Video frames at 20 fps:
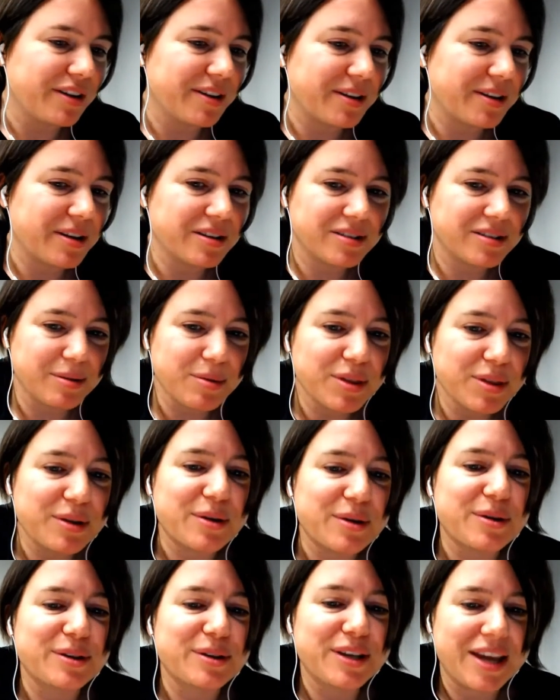some of the
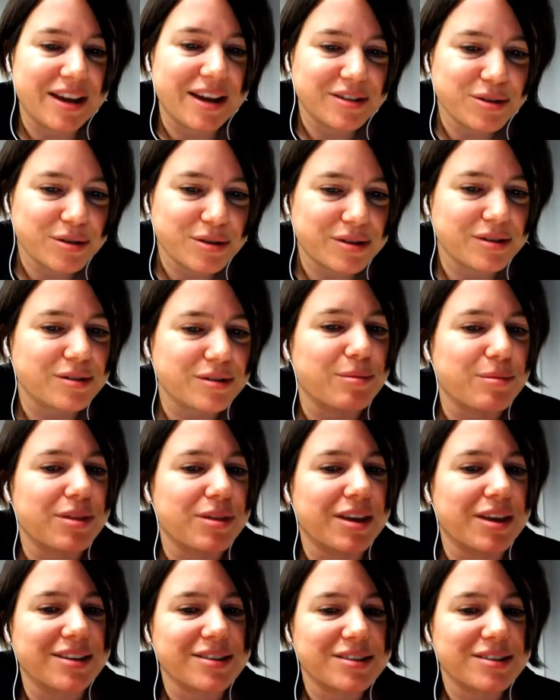early exorcism
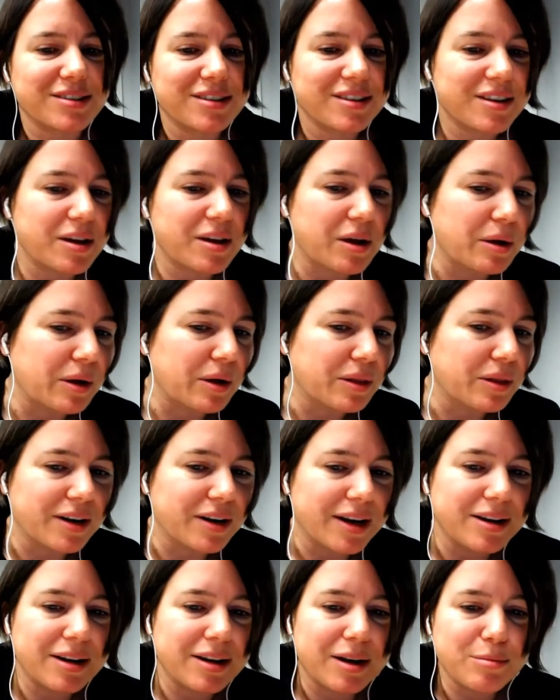things. The
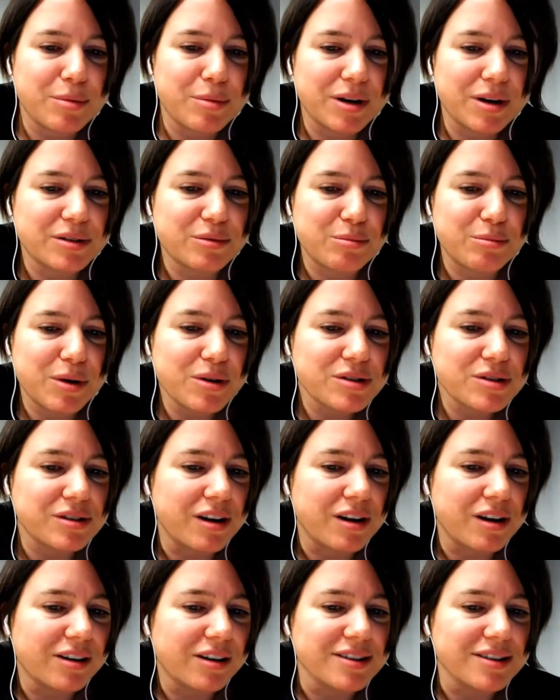99 Bottles of Beer
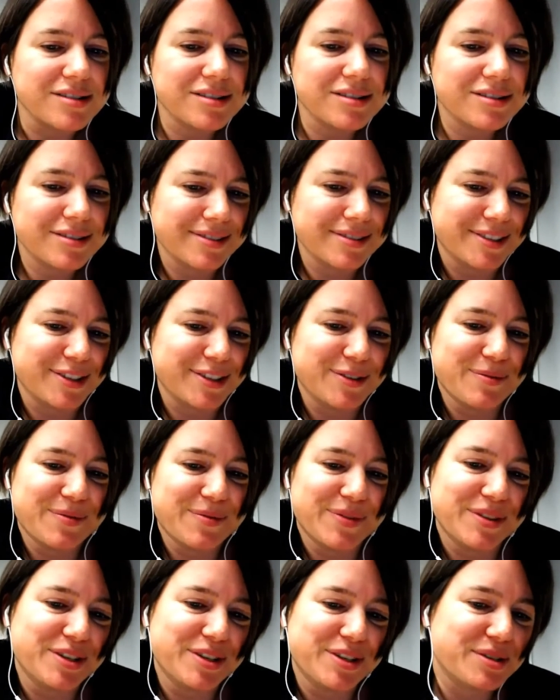song is
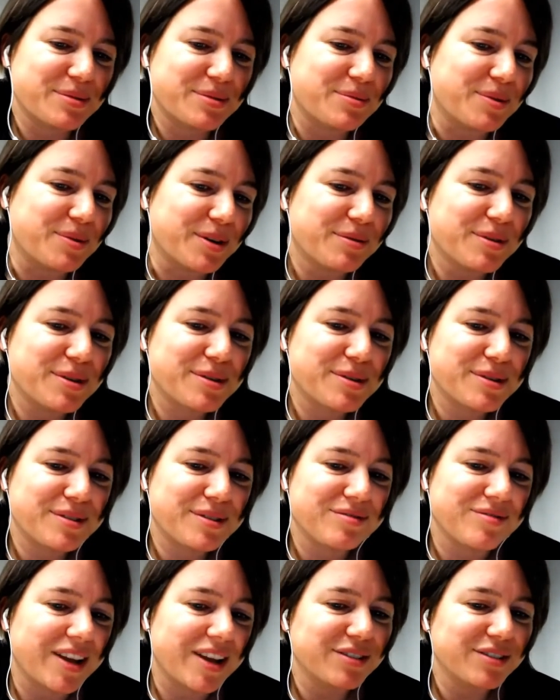just one of those
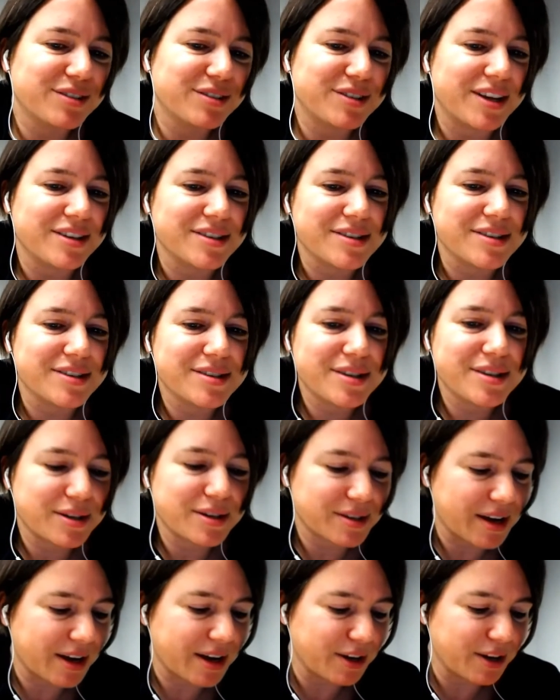exercises that is
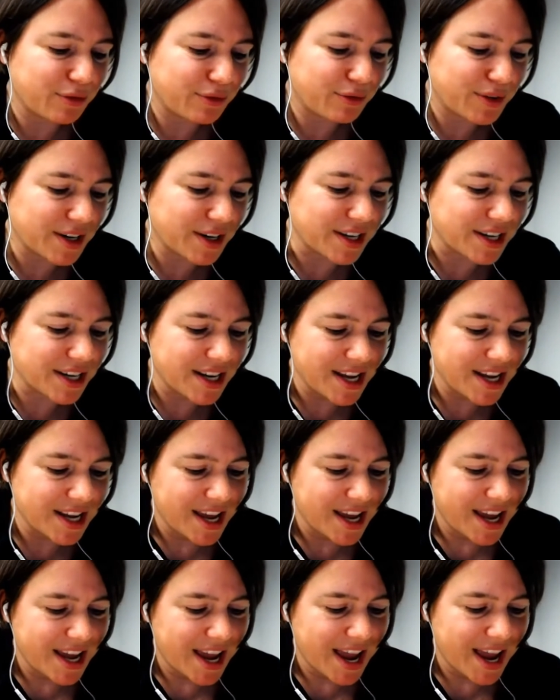kind of fun.
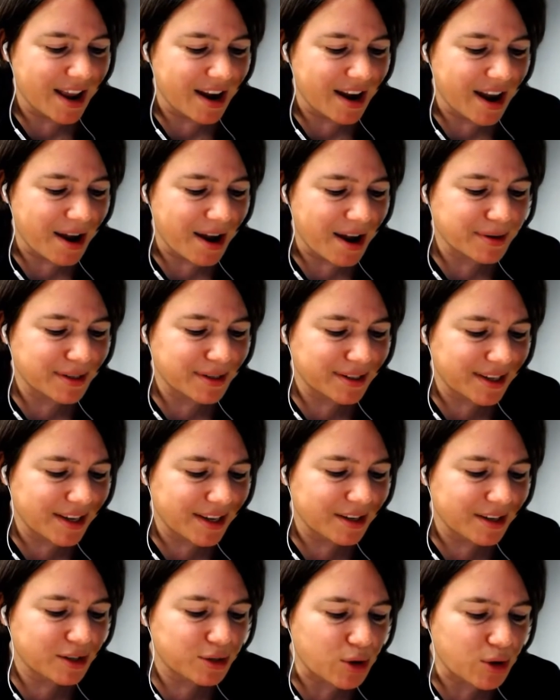And I was seeing
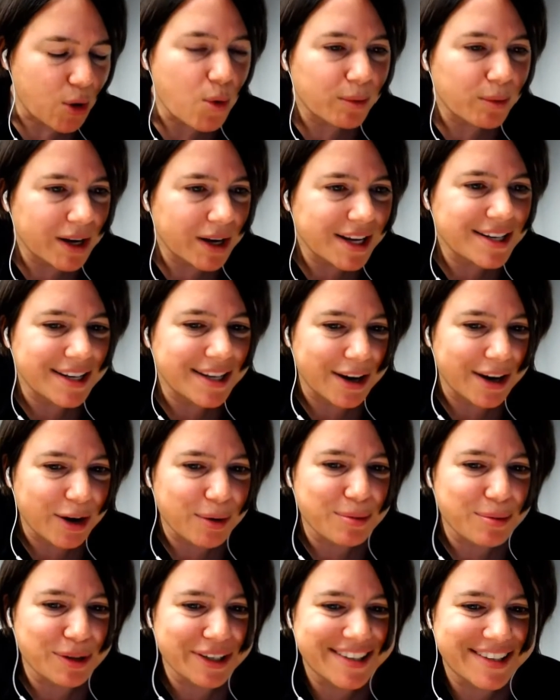so many
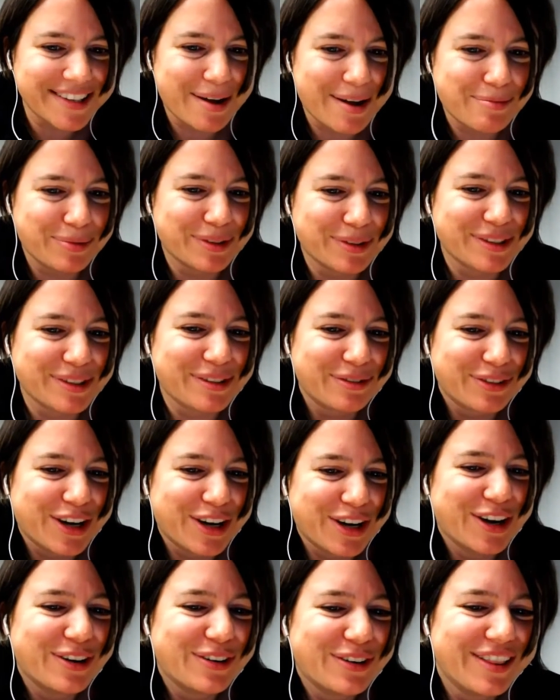terrible examples of code